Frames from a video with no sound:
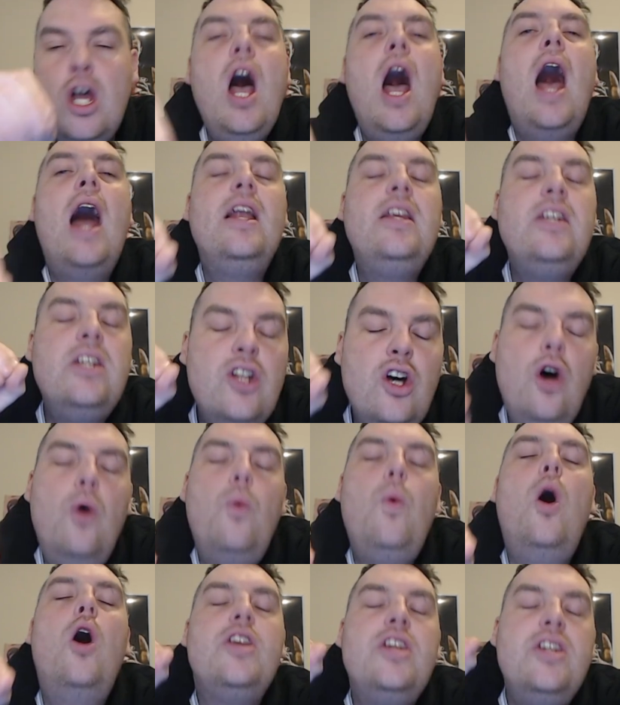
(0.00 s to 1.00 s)
And you know
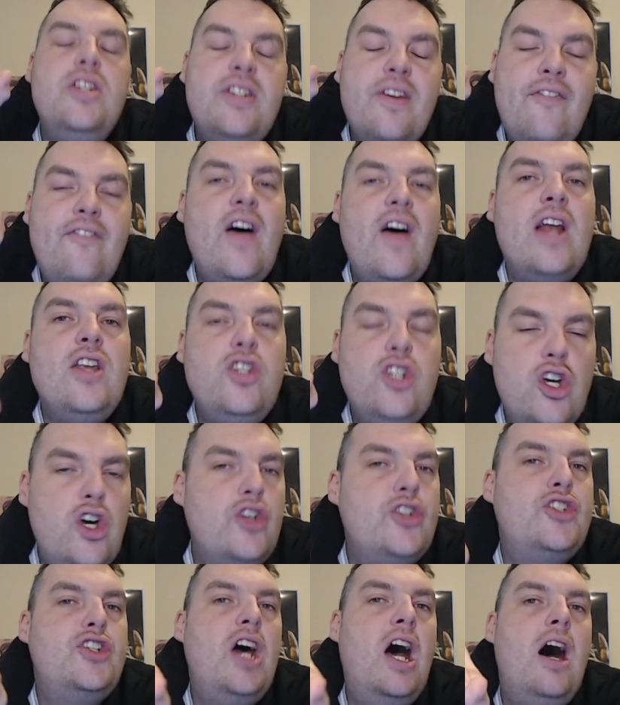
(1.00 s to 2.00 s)
what? You defend
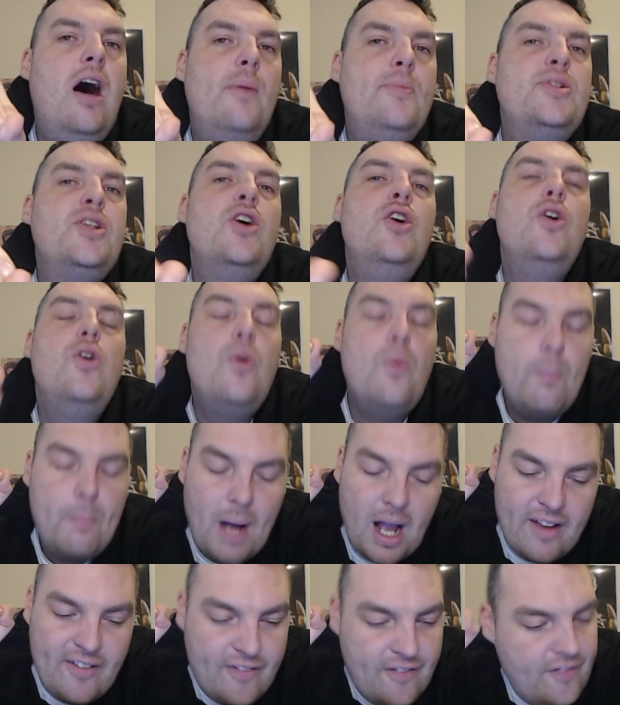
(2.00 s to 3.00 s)
yourselves
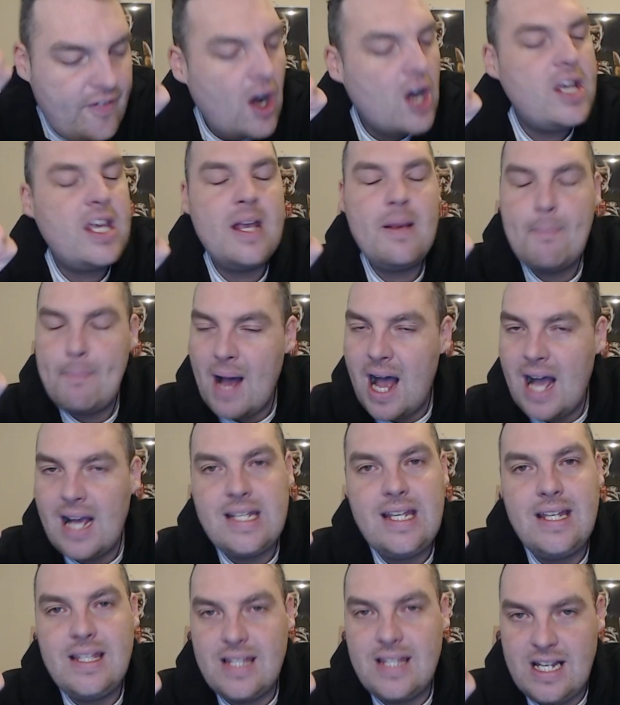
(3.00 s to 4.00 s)
by fucking
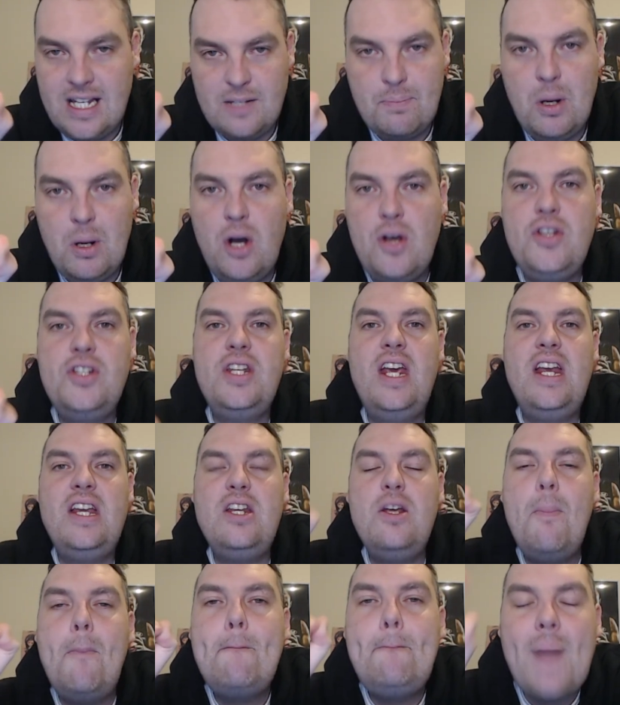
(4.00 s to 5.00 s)
backing these boys in.
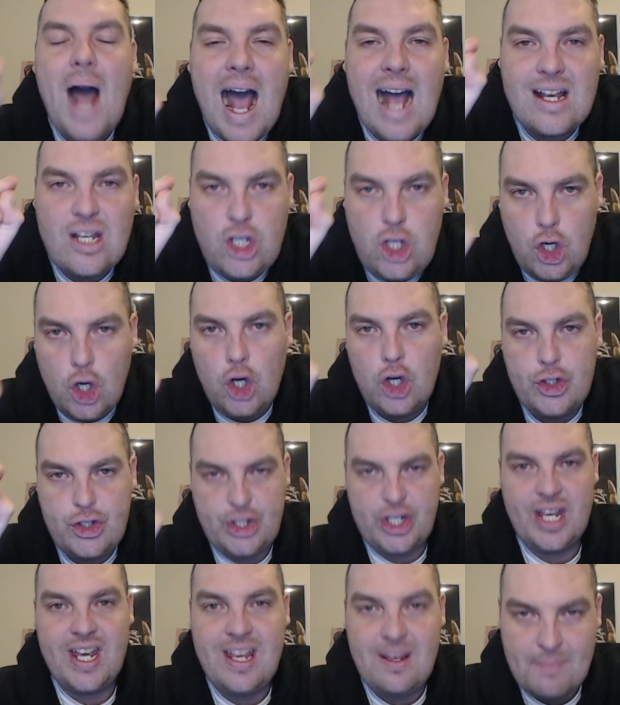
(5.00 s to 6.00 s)
You back your
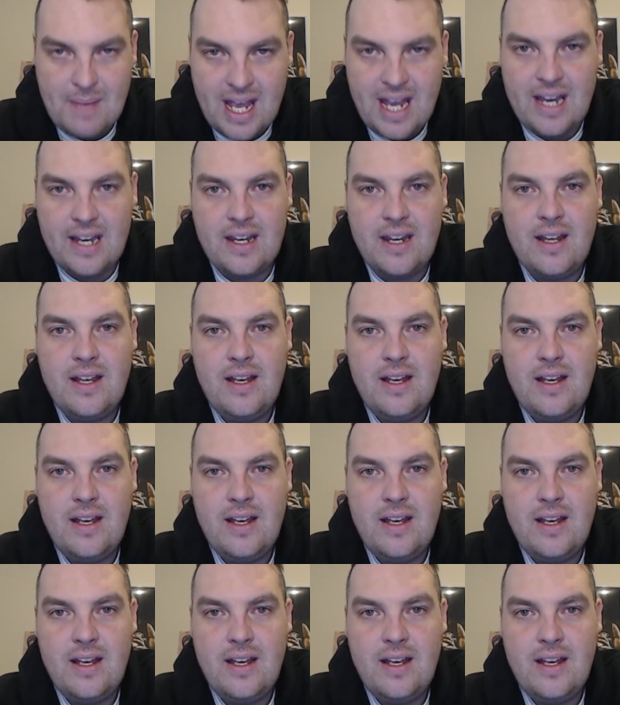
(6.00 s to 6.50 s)
team in.